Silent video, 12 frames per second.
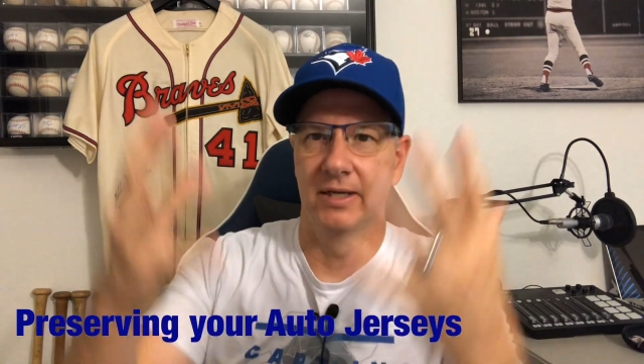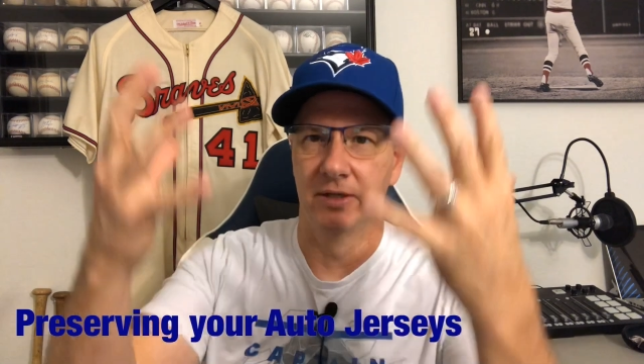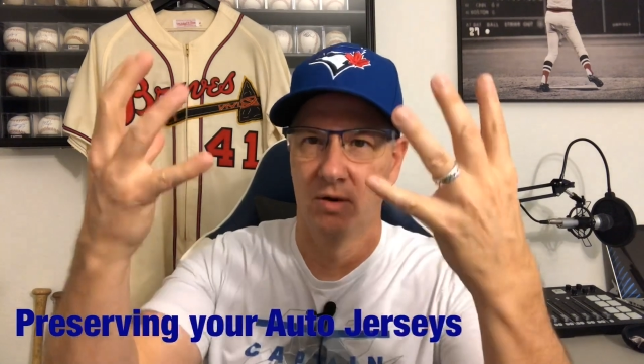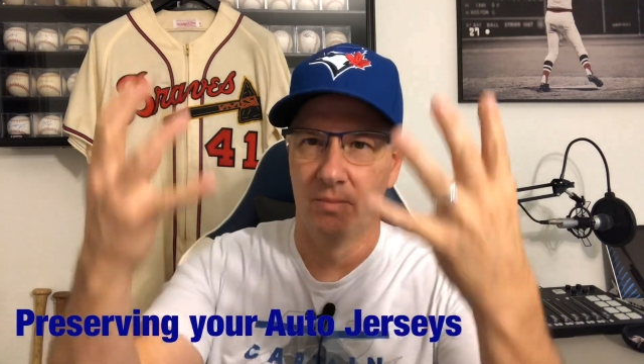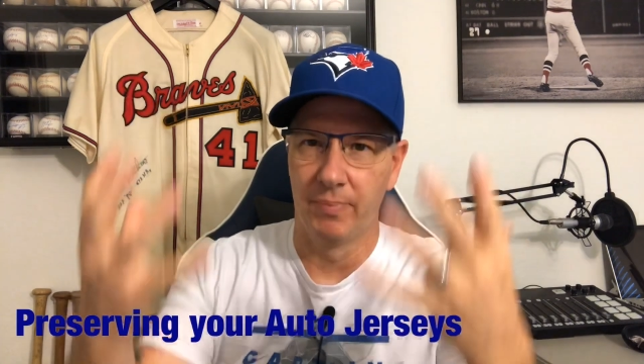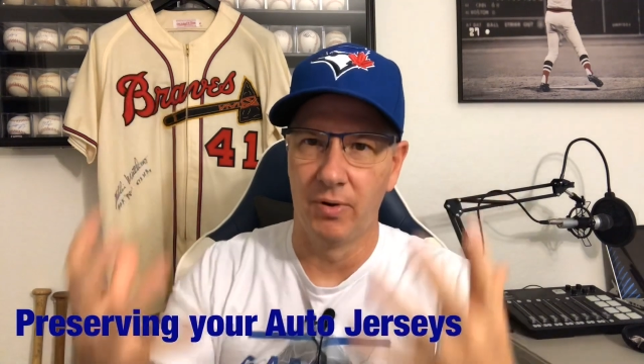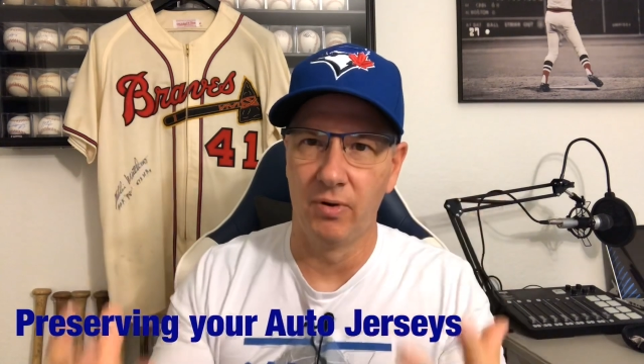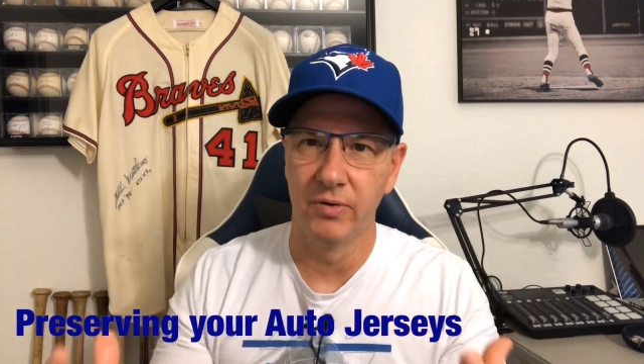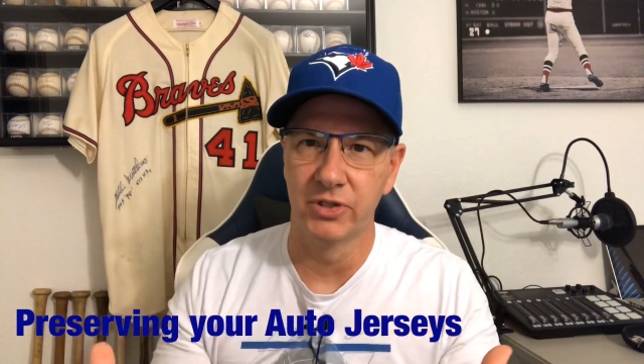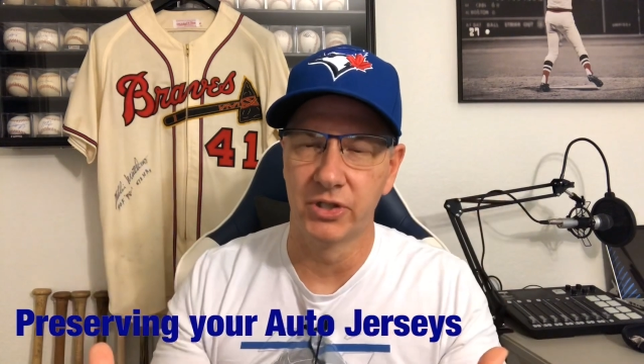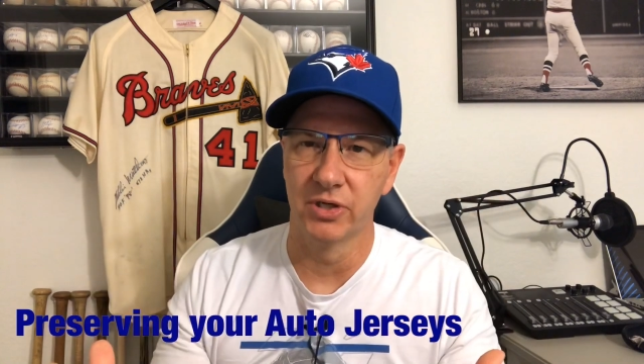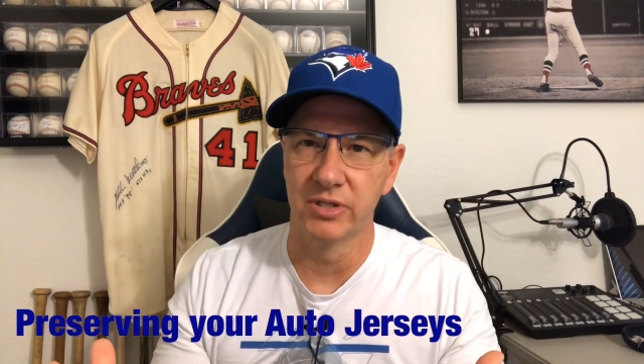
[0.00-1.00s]
they don't pull
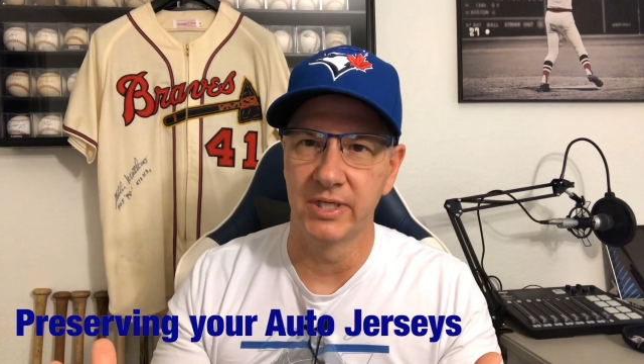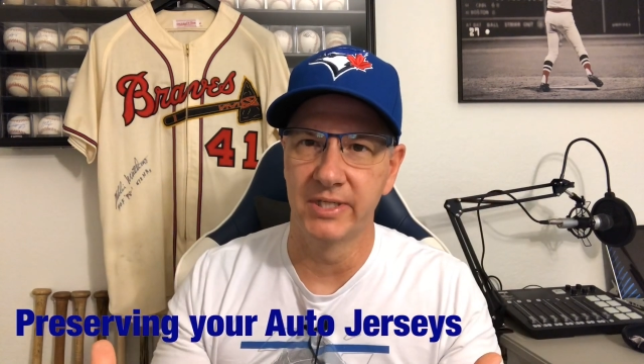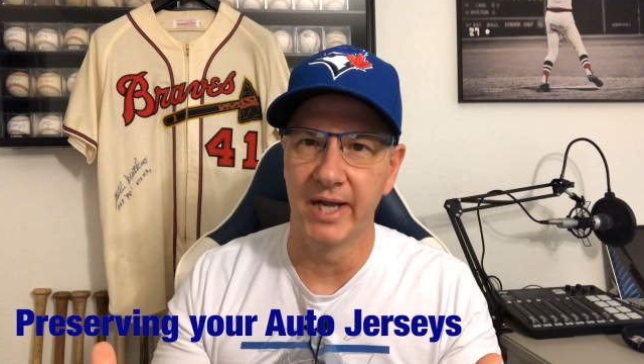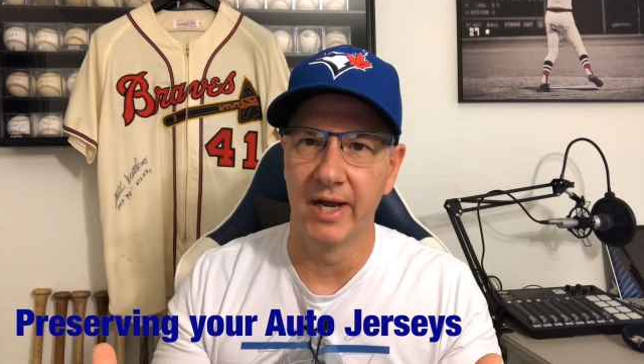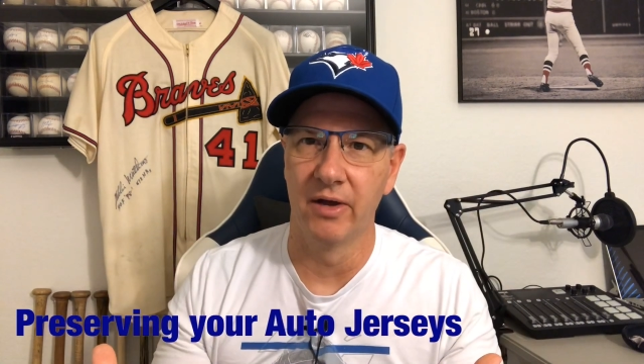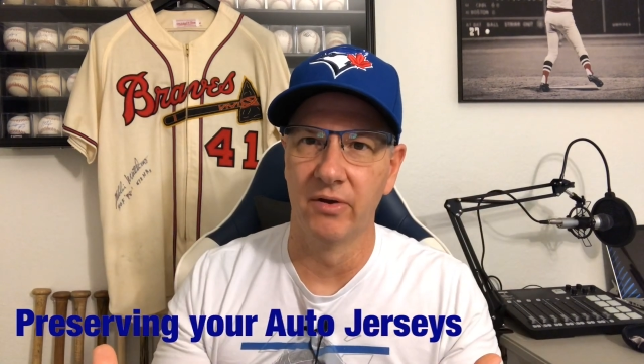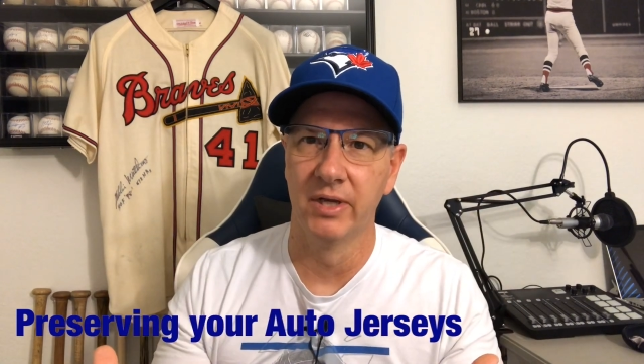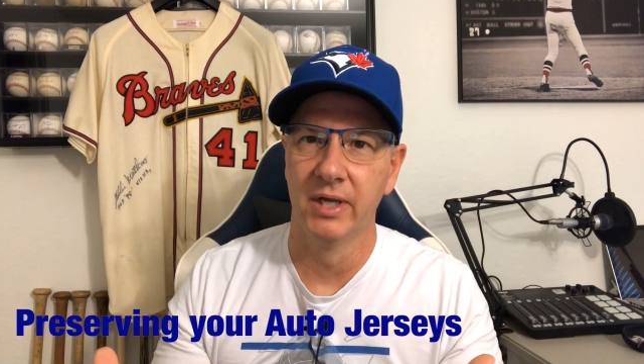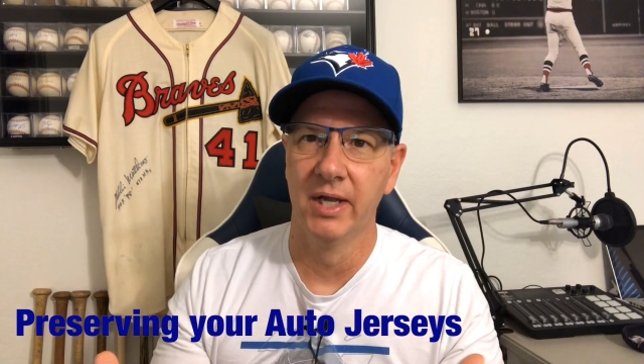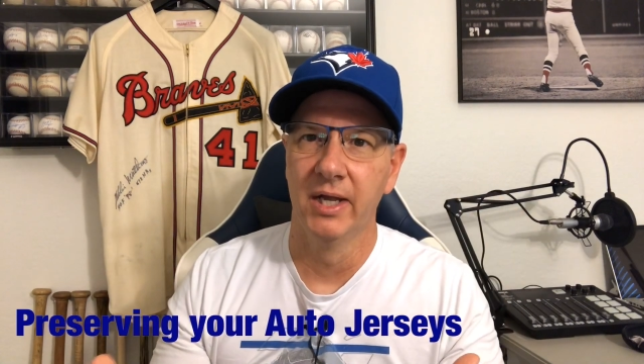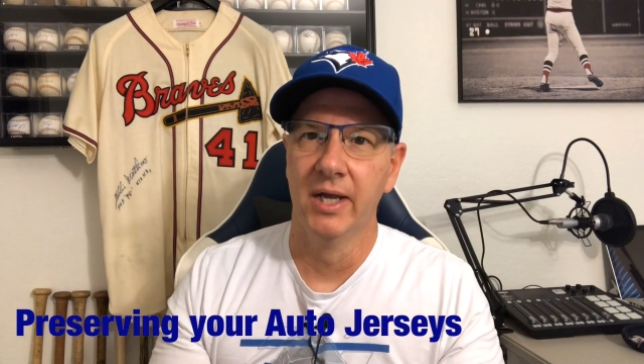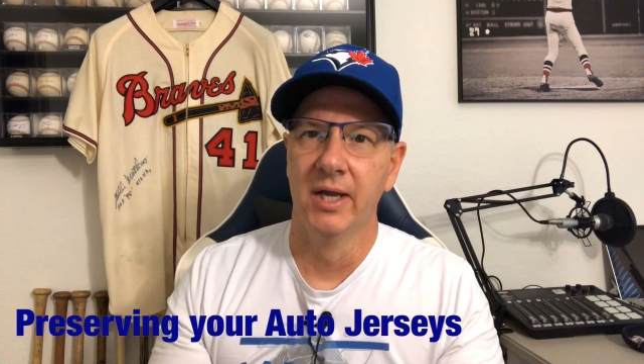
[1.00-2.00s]
the jersey down.
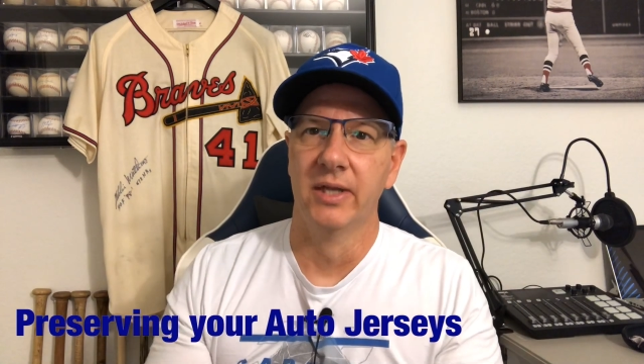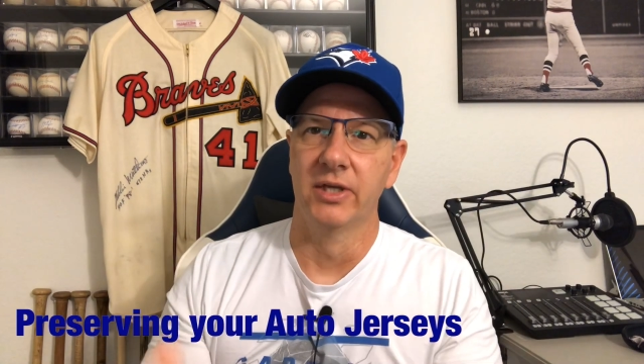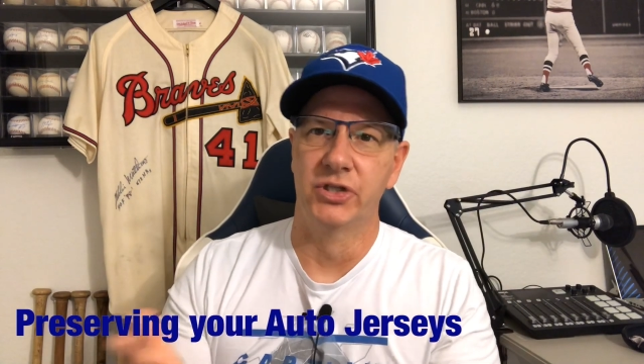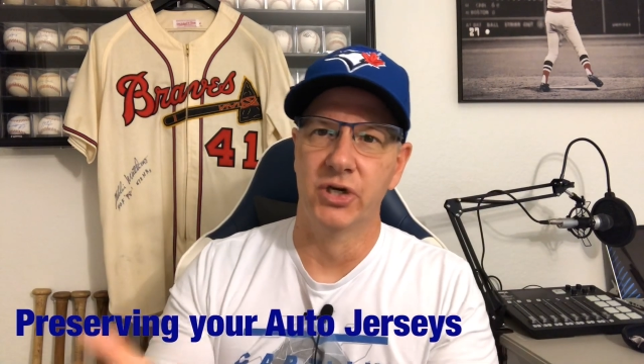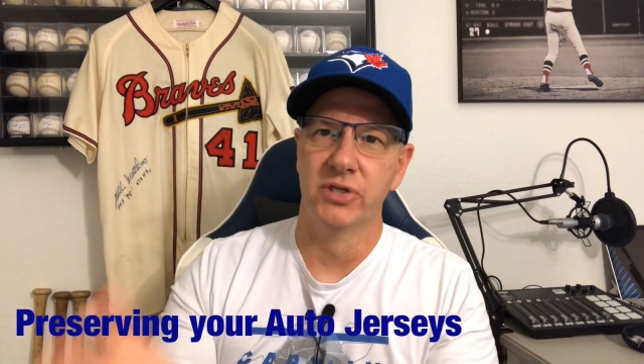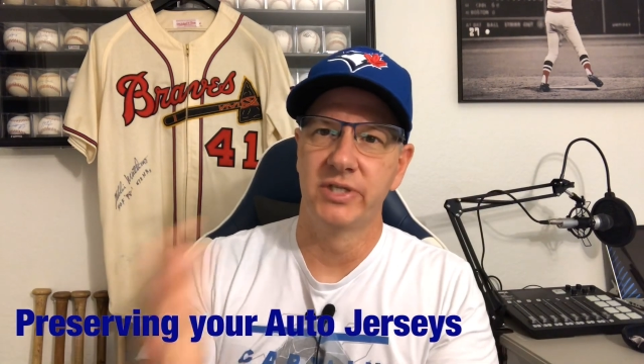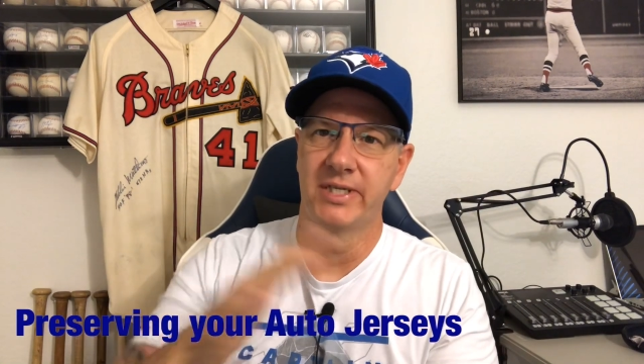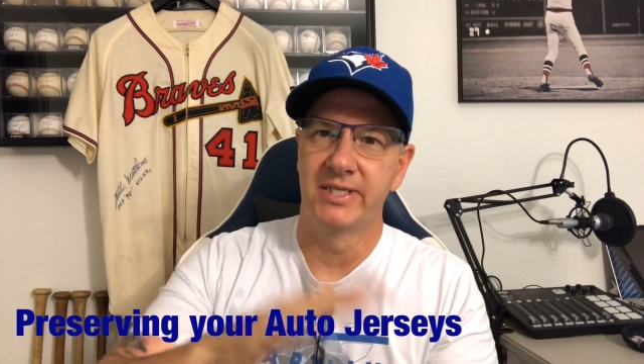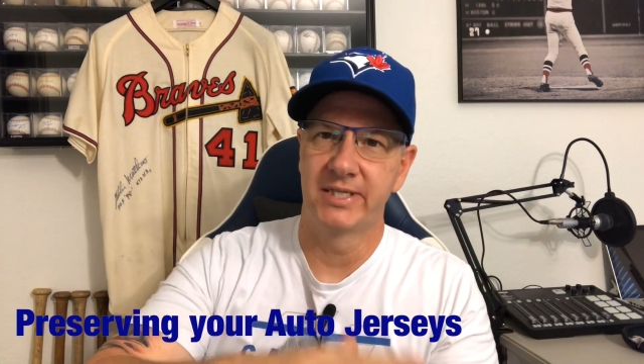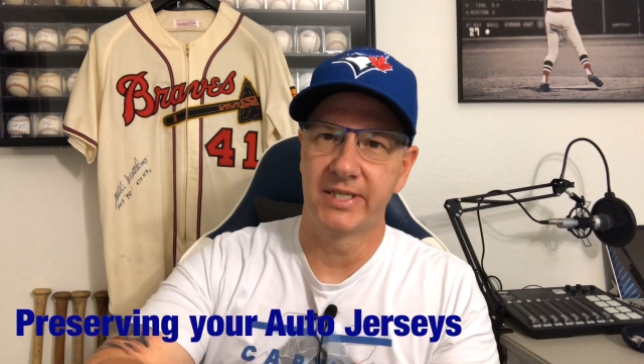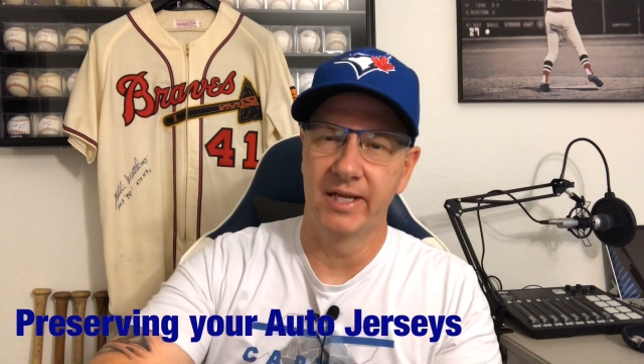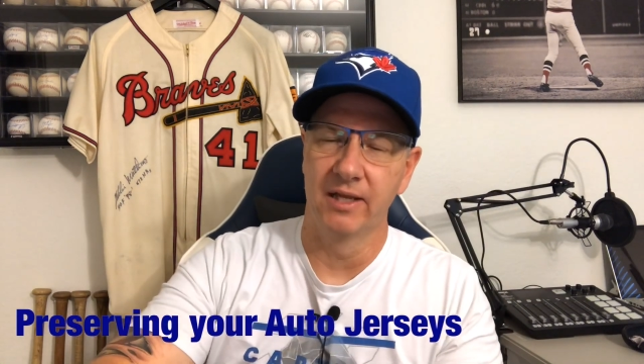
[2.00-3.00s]
the jerseys stay